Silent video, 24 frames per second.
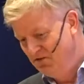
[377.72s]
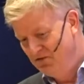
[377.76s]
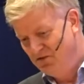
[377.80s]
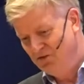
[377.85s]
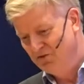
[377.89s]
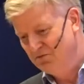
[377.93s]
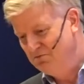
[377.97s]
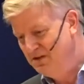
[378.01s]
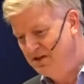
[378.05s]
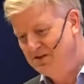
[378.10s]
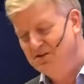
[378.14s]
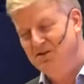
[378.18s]

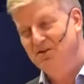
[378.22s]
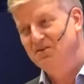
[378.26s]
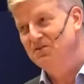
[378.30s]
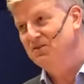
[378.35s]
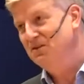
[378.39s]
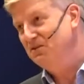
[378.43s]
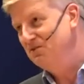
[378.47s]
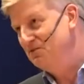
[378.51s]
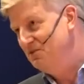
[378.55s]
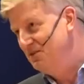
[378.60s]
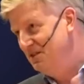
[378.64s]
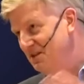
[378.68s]
just because
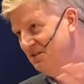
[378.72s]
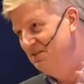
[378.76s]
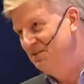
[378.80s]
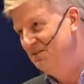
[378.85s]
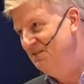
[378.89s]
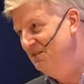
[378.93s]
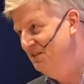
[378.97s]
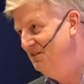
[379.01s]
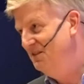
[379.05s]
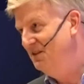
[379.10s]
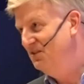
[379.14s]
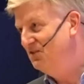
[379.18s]
of the,
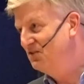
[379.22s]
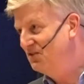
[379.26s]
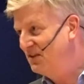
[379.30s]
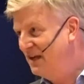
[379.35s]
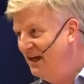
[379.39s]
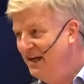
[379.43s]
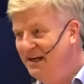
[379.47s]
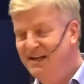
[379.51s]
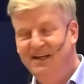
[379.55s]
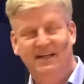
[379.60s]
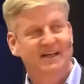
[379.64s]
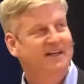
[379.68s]
the
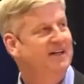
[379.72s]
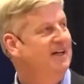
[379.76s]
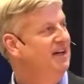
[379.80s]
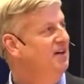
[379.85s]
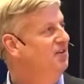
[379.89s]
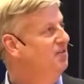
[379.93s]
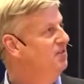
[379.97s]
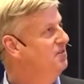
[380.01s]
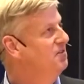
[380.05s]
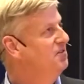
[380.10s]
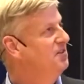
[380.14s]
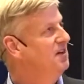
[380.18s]
scaling
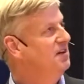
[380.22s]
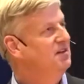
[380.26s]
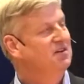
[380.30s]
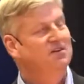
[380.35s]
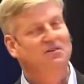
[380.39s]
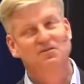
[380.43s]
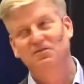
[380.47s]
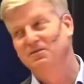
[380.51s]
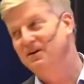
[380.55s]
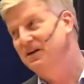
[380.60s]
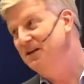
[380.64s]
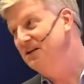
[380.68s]
issues, that
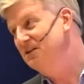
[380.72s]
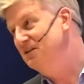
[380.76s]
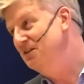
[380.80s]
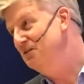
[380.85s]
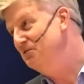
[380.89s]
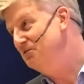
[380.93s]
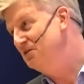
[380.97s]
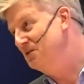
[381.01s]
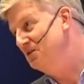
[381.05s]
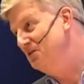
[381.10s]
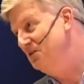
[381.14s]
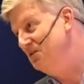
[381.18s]
it's very
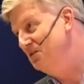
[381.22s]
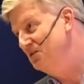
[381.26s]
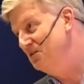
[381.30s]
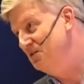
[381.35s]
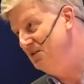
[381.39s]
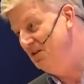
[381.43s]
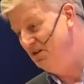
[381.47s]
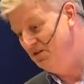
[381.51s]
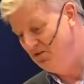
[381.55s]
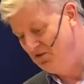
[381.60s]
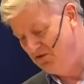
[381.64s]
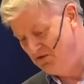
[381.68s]
difficult
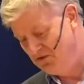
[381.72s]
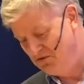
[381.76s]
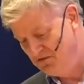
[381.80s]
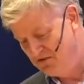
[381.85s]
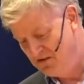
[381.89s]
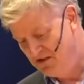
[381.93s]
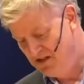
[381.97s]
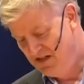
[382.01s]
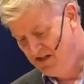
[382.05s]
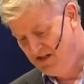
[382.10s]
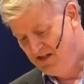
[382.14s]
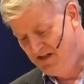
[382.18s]
uh, to do.
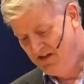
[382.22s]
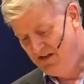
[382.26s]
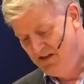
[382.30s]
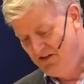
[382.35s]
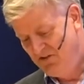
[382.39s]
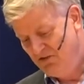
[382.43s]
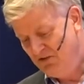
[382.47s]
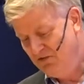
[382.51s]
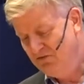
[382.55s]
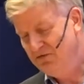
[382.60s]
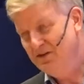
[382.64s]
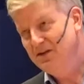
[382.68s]

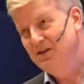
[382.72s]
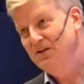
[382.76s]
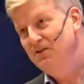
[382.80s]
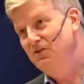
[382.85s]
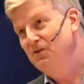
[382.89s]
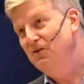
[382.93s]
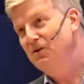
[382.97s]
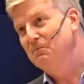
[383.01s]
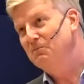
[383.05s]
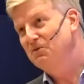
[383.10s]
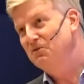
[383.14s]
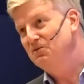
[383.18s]
So I think
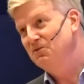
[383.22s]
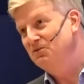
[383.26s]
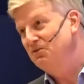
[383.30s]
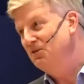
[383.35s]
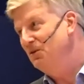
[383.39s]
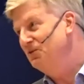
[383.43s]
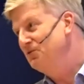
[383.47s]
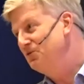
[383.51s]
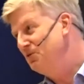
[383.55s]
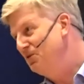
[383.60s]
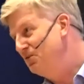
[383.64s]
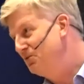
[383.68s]
Europe should
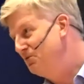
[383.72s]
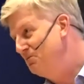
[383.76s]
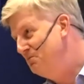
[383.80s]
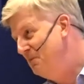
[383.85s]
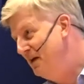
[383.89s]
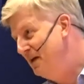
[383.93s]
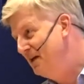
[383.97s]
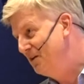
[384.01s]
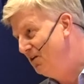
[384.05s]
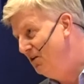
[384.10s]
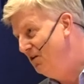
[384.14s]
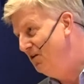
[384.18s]
not just
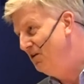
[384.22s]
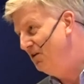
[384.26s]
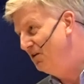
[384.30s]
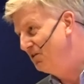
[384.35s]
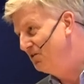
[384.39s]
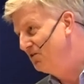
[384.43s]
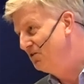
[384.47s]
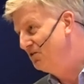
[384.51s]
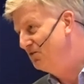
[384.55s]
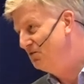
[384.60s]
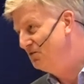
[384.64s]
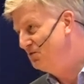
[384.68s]
make
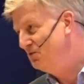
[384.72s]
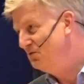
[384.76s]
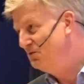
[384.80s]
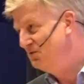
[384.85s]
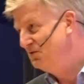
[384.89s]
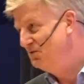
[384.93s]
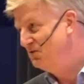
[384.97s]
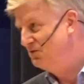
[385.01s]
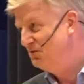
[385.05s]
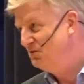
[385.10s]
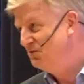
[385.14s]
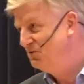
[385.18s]
laws
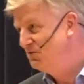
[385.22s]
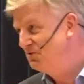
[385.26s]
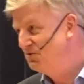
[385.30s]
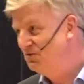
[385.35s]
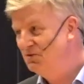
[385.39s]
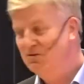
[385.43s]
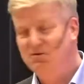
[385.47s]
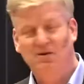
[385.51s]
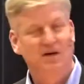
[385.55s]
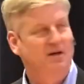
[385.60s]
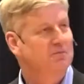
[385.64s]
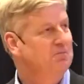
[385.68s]
to, to, to
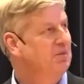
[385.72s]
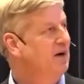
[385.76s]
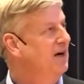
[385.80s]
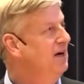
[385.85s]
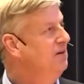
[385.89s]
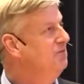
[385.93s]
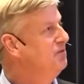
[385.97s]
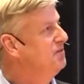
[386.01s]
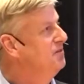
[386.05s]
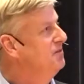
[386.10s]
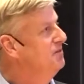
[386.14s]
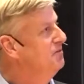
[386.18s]
look at
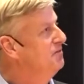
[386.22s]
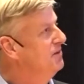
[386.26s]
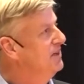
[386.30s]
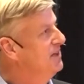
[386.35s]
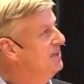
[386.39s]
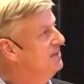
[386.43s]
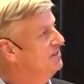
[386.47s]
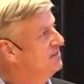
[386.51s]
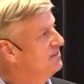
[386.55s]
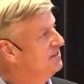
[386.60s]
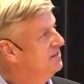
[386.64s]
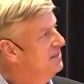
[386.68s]
privacy
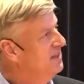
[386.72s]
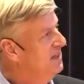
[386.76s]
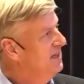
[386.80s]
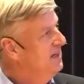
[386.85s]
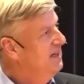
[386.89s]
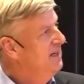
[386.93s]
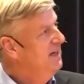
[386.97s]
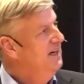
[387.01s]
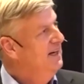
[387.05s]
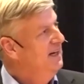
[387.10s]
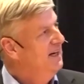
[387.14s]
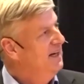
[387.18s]
things.
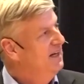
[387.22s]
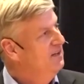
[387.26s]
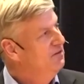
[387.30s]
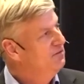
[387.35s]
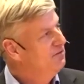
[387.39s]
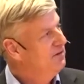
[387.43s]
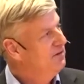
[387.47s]
In